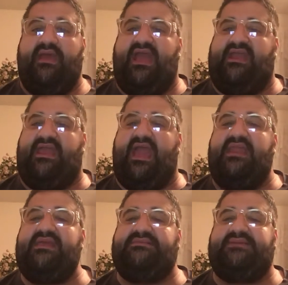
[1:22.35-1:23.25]
And
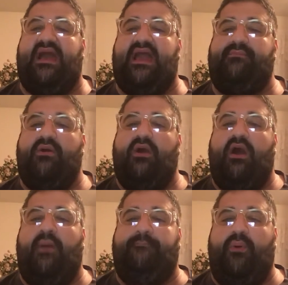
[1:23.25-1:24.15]
anytime
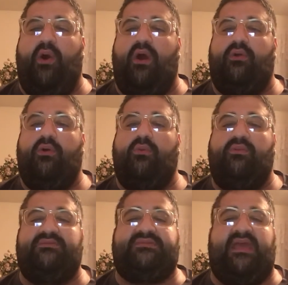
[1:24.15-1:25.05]
a ball
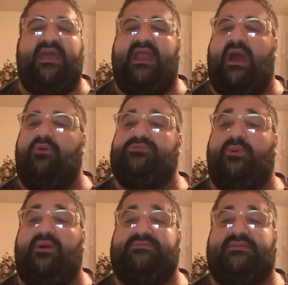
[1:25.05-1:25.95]
was hit out
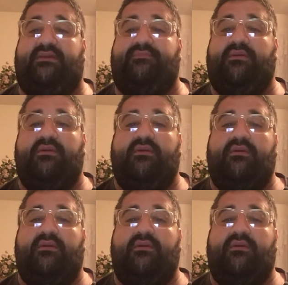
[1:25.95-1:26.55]
towards him,